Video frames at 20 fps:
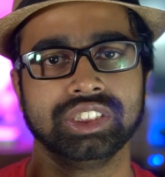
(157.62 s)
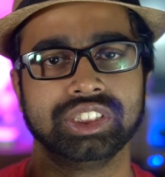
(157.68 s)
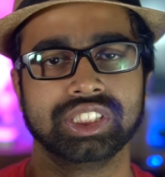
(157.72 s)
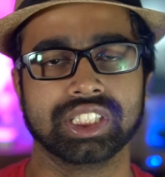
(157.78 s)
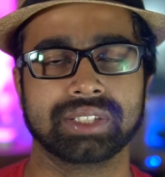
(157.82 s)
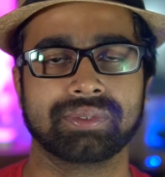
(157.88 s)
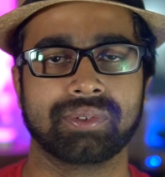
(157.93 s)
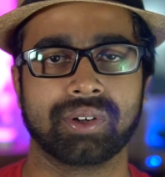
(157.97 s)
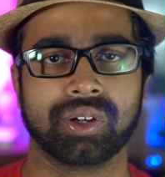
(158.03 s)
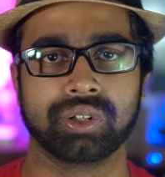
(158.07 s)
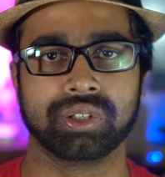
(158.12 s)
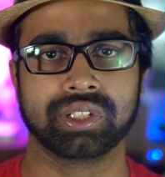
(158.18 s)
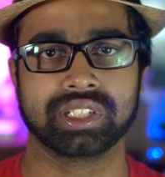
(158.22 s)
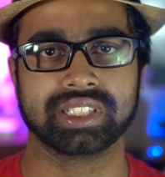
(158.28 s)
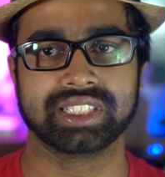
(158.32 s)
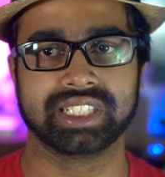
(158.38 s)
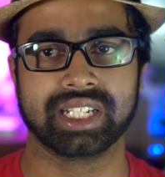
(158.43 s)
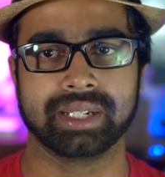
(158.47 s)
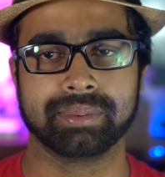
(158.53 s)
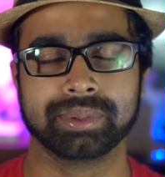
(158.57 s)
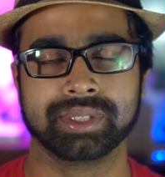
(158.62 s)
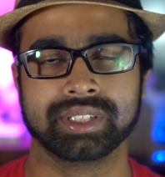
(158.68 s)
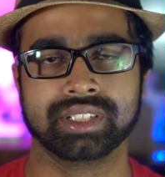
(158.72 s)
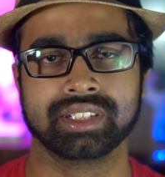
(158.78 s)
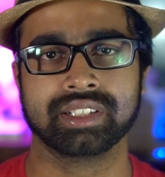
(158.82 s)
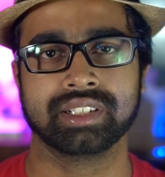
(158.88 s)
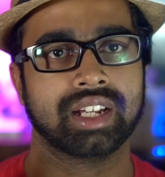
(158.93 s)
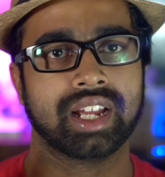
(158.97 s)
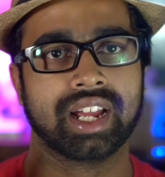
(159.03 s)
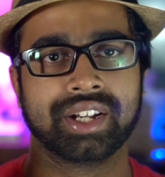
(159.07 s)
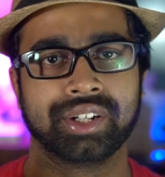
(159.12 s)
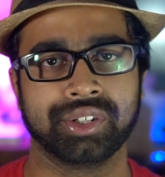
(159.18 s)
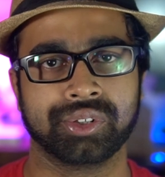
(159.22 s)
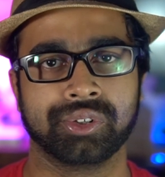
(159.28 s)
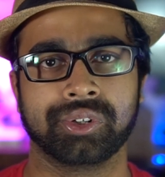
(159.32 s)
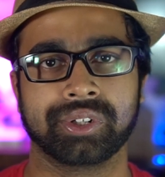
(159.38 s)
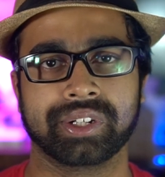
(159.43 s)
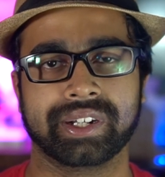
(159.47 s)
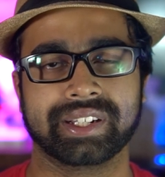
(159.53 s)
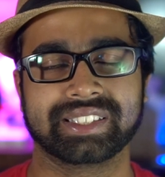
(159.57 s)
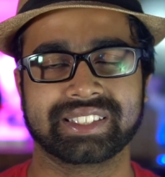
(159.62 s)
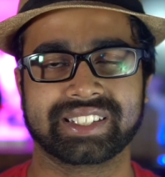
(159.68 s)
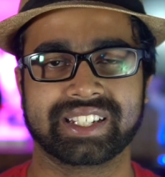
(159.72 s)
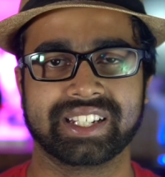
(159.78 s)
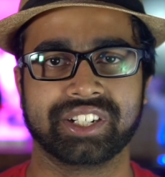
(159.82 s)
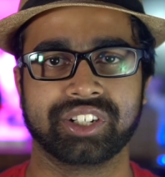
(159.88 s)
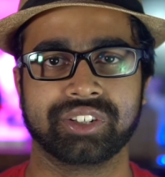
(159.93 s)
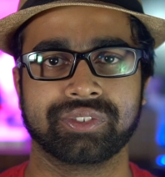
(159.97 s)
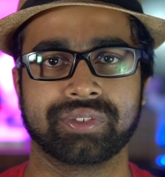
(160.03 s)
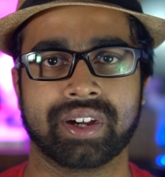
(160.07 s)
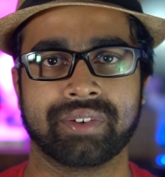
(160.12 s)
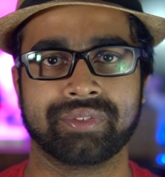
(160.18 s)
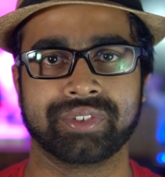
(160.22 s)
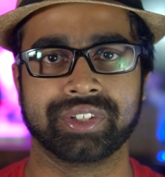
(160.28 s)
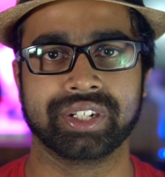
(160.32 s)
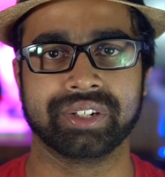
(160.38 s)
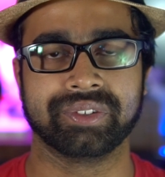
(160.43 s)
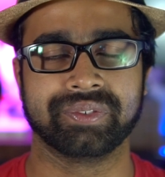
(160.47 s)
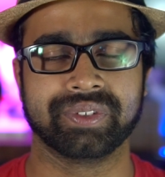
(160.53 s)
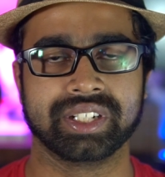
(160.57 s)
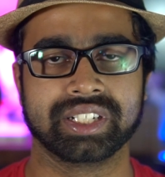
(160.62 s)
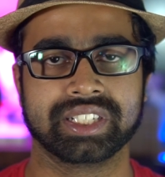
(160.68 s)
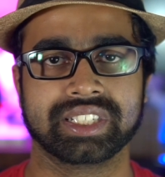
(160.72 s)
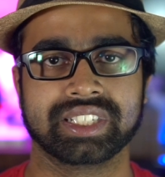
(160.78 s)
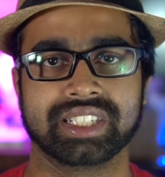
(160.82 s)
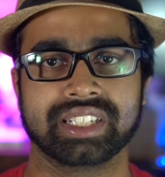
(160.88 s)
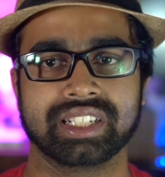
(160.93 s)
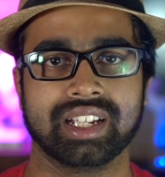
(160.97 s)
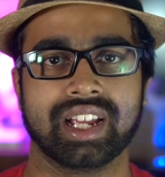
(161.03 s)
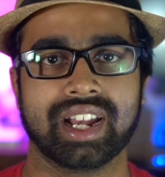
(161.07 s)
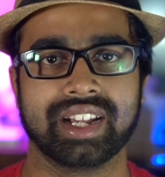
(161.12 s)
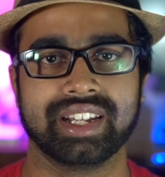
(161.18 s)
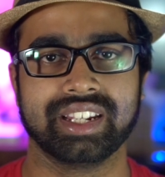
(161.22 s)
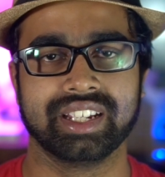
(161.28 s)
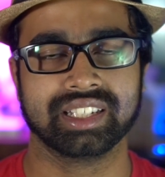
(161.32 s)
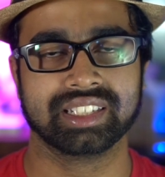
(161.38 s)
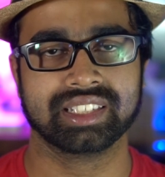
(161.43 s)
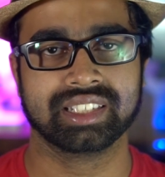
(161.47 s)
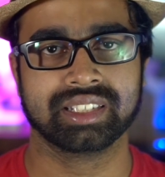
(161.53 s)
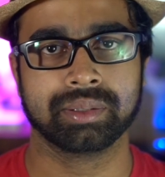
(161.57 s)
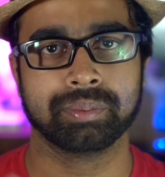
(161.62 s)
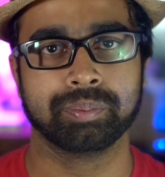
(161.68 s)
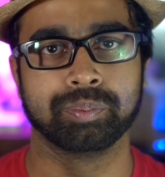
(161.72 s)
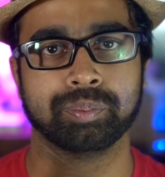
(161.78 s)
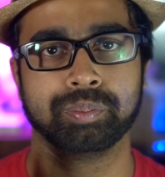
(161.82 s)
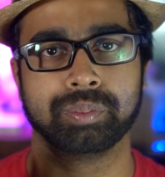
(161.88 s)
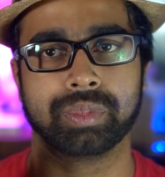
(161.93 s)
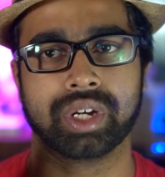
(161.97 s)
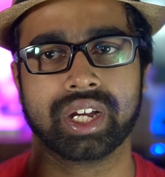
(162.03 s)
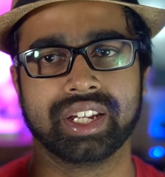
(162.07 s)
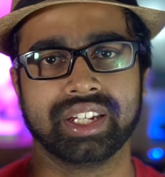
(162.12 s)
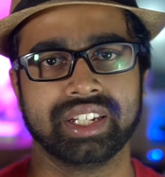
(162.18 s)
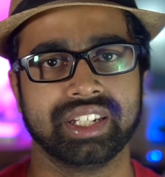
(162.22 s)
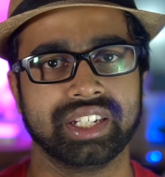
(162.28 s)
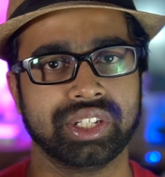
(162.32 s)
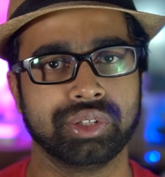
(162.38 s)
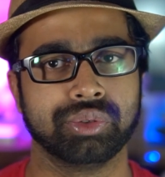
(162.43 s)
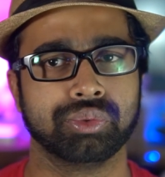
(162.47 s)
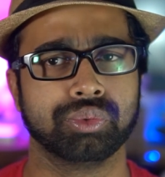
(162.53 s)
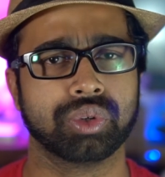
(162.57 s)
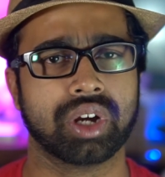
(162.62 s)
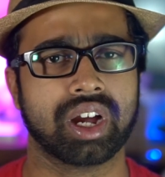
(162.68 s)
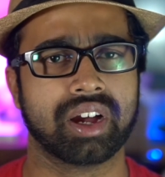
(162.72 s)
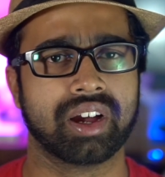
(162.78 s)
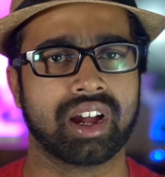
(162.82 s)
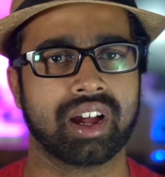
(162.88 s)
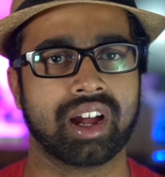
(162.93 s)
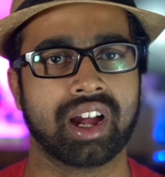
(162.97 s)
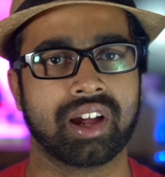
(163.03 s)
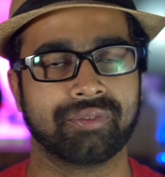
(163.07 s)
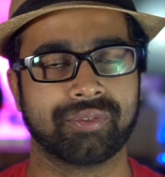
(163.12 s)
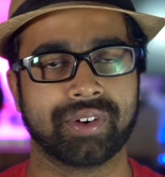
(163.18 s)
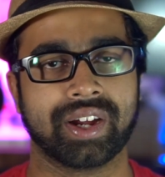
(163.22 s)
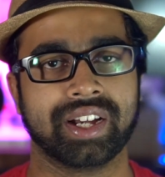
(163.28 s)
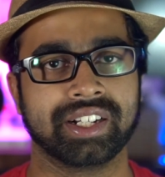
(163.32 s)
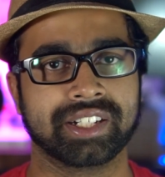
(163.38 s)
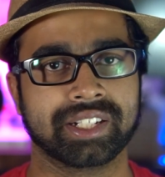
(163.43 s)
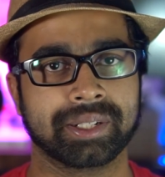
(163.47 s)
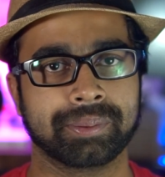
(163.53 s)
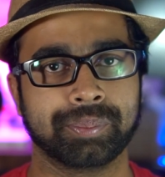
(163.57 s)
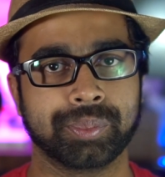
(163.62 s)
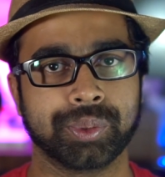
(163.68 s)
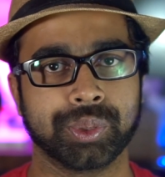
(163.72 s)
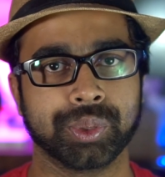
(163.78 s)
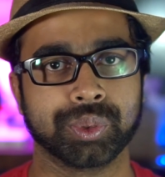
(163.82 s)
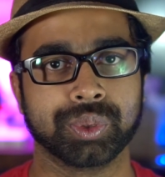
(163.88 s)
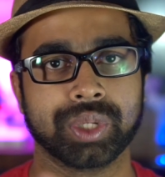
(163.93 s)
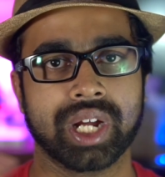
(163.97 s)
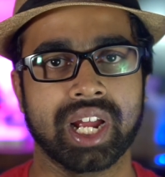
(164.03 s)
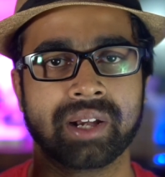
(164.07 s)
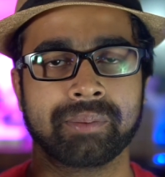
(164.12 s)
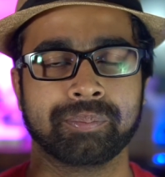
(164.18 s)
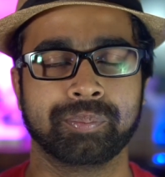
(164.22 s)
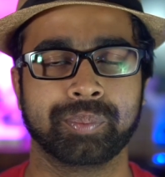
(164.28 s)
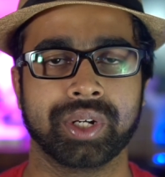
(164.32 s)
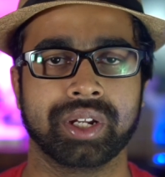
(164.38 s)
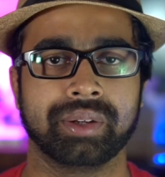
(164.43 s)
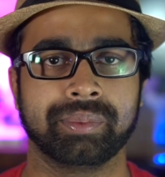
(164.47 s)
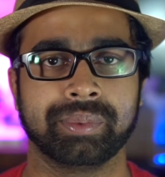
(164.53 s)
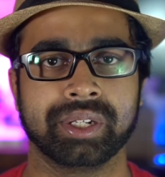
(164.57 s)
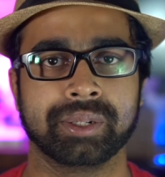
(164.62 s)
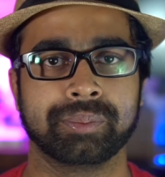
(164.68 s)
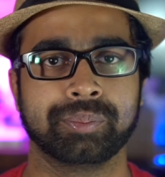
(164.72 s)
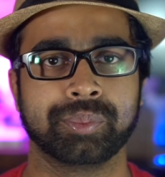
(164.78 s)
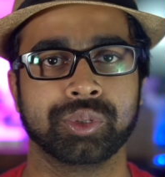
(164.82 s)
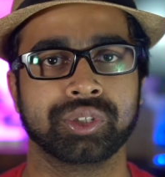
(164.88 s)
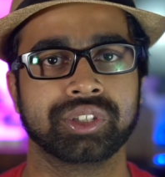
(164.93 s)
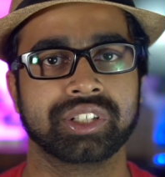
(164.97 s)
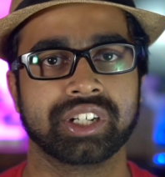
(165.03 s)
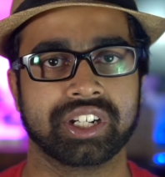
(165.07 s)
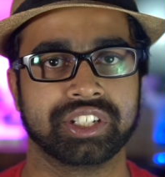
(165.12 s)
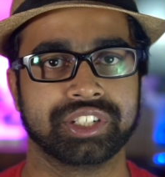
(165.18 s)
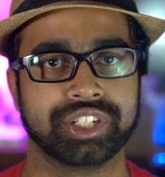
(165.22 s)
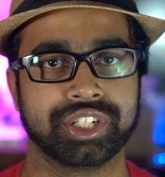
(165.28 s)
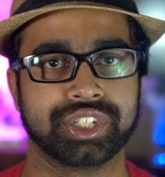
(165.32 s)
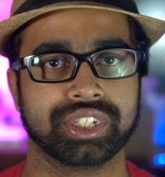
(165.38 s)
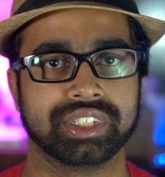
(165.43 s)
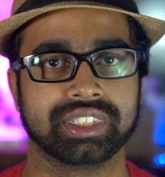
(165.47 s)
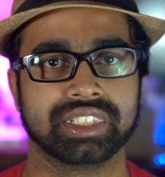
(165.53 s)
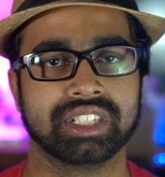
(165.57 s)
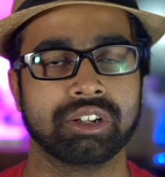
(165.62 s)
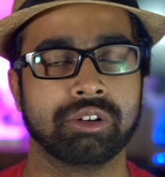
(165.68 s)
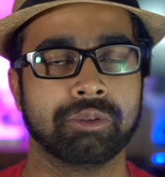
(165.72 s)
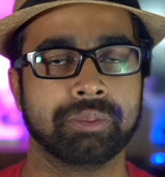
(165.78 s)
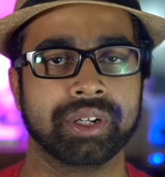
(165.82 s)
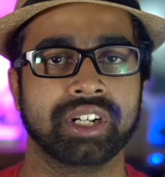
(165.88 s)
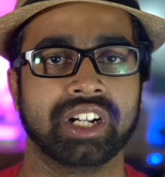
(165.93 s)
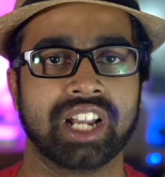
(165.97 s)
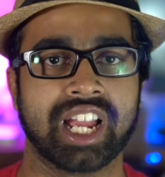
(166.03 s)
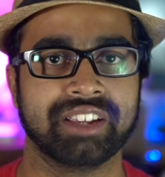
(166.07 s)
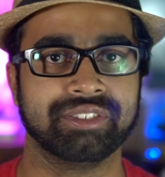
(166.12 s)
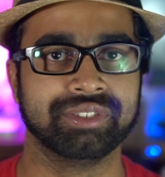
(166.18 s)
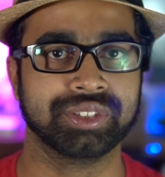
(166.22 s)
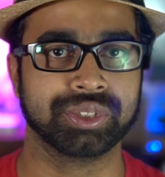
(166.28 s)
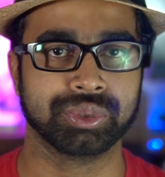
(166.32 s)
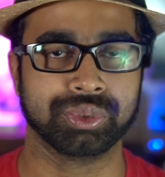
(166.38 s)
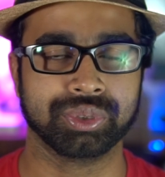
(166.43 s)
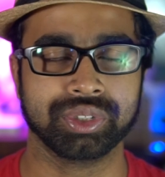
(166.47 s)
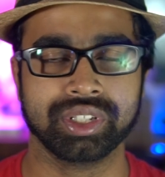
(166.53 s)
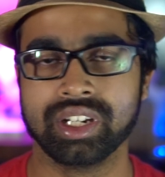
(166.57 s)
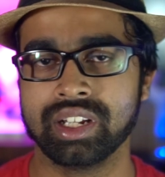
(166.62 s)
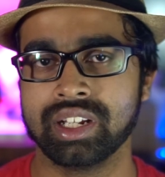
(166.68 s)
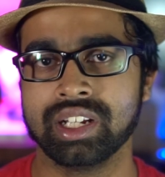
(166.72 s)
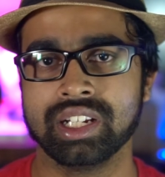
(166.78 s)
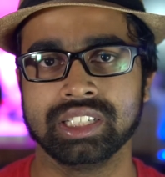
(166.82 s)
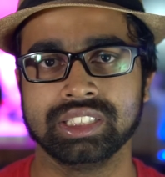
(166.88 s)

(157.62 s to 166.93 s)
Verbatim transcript: Just follow the steps and don't get scared of After Effects. And yes, my new Final Cut Pro and Premiere Pro transitions will be live soon.